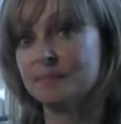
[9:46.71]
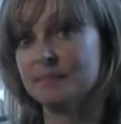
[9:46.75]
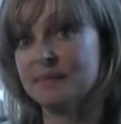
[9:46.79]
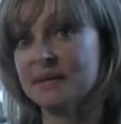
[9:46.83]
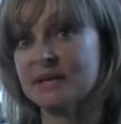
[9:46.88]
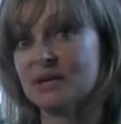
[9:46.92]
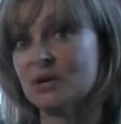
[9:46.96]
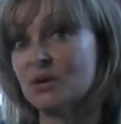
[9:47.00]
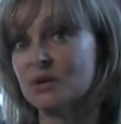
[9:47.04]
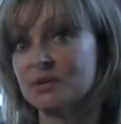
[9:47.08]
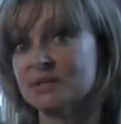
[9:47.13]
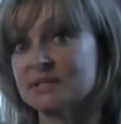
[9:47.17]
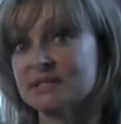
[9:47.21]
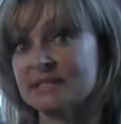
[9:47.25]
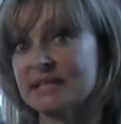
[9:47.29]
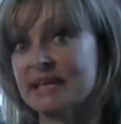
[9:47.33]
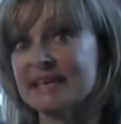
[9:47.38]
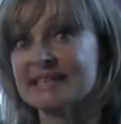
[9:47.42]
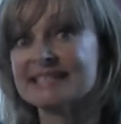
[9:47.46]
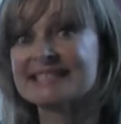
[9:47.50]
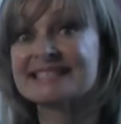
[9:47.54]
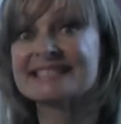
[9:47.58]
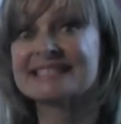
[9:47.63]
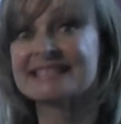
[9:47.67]
because
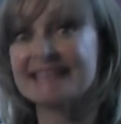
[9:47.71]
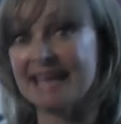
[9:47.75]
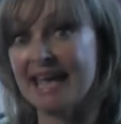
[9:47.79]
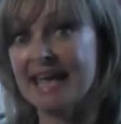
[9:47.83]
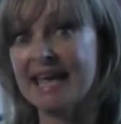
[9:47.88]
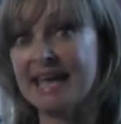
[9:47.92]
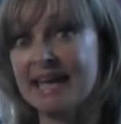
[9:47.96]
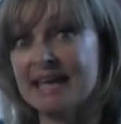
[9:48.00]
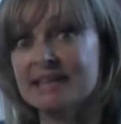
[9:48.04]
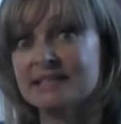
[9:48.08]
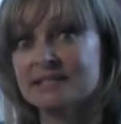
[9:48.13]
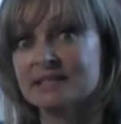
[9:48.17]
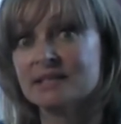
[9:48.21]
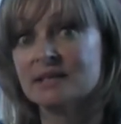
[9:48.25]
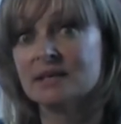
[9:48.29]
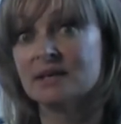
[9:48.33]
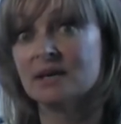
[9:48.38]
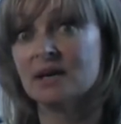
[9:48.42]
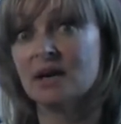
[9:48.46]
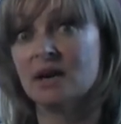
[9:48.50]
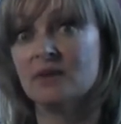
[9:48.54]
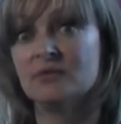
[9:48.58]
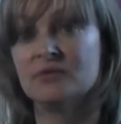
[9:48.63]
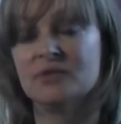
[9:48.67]
they're scared
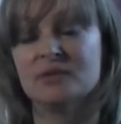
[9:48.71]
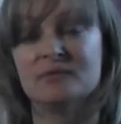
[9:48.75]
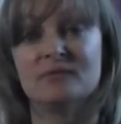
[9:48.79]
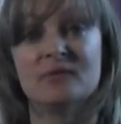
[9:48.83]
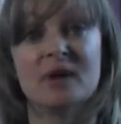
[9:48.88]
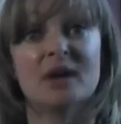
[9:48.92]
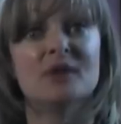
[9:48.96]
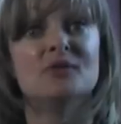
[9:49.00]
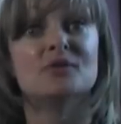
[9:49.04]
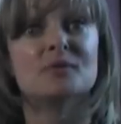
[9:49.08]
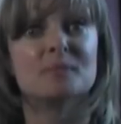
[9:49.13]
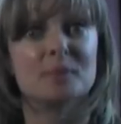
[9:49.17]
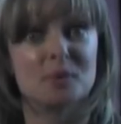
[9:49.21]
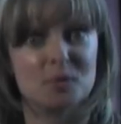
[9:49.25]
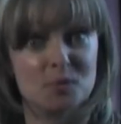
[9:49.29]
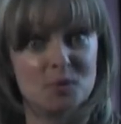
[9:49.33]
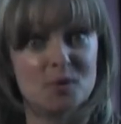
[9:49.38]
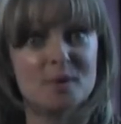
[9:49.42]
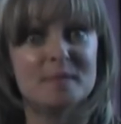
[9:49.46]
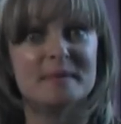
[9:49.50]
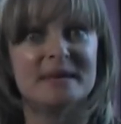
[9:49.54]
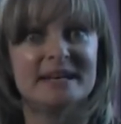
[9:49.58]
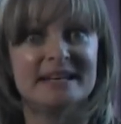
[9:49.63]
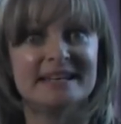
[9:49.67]
of the vulnerable
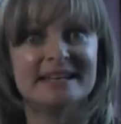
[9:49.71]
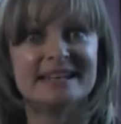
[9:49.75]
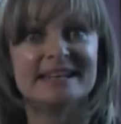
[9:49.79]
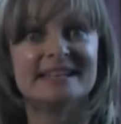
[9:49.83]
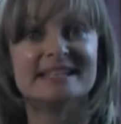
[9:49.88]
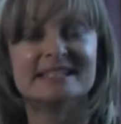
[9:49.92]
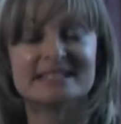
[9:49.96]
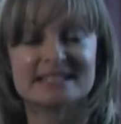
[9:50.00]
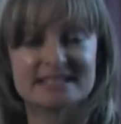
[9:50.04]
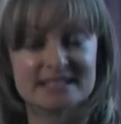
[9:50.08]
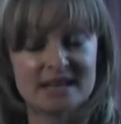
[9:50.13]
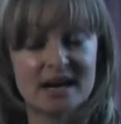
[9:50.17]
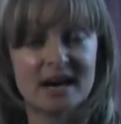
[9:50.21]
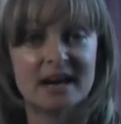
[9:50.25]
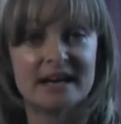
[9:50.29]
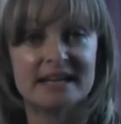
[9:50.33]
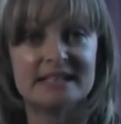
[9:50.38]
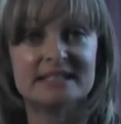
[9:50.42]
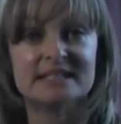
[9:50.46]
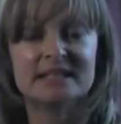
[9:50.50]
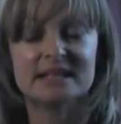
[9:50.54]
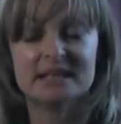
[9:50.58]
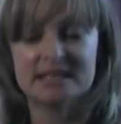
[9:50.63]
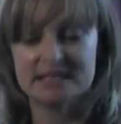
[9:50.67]
woman
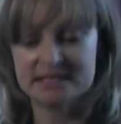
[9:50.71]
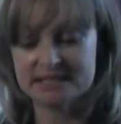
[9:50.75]
inside.